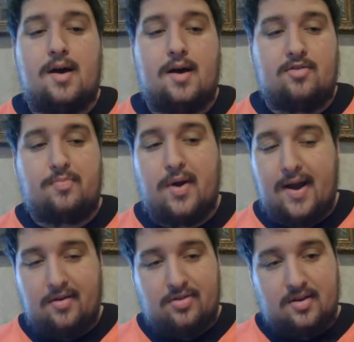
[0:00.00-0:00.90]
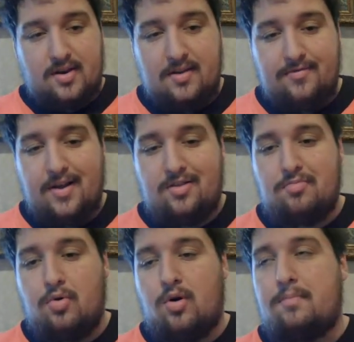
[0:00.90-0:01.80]
spread out the defense
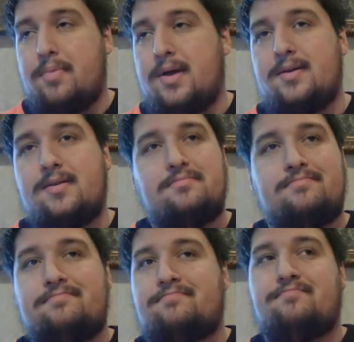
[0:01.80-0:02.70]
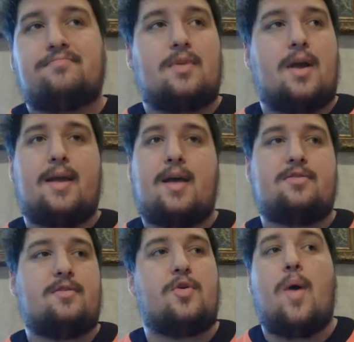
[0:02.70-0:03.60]
more, but I guess
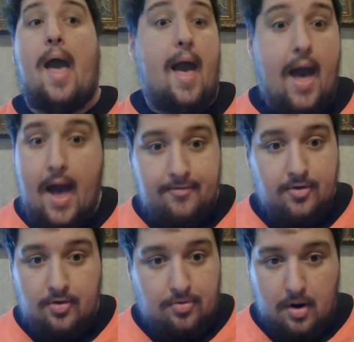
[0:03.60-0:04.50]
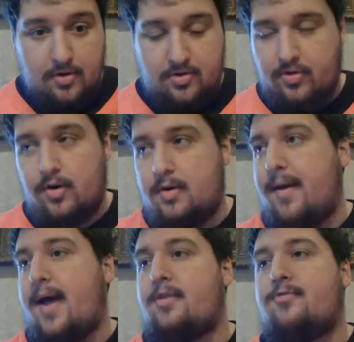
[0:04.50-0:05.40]
if you have to throw the screen
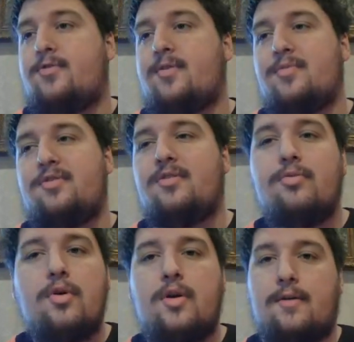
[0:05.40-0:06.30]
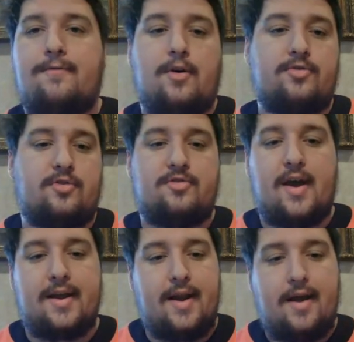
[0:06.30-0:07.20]
pass for some reason, throw it on 1st or
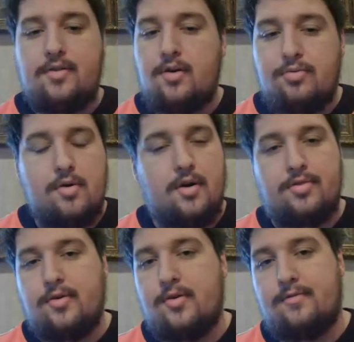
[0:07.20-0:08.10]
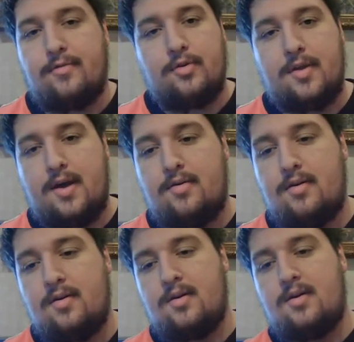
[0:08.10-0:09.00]
2nd down. Don't throw it on 3rd and 4th down.
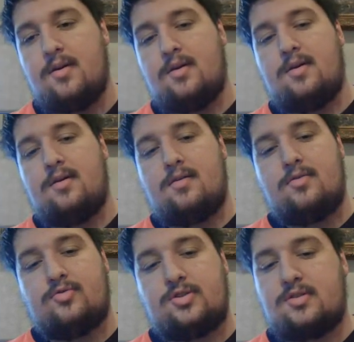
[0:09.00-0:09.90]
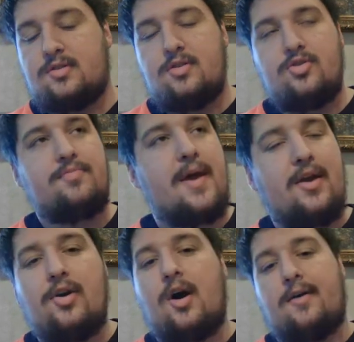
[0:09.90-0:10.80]
Just make
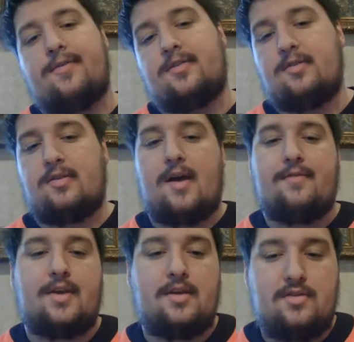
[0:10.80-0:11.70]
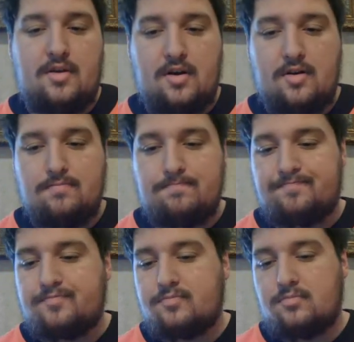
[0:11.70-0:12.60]
your offense's life easier.
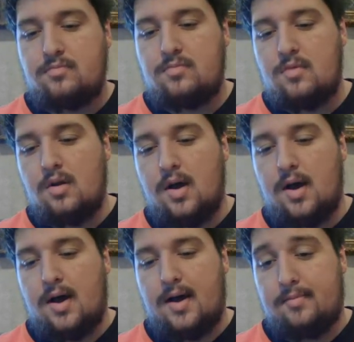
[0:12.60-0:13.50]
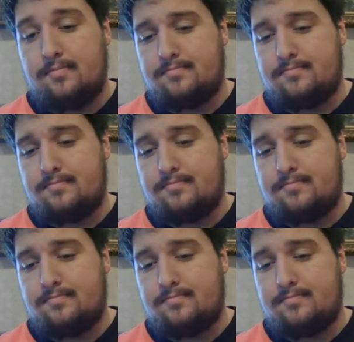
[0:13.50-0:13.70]
But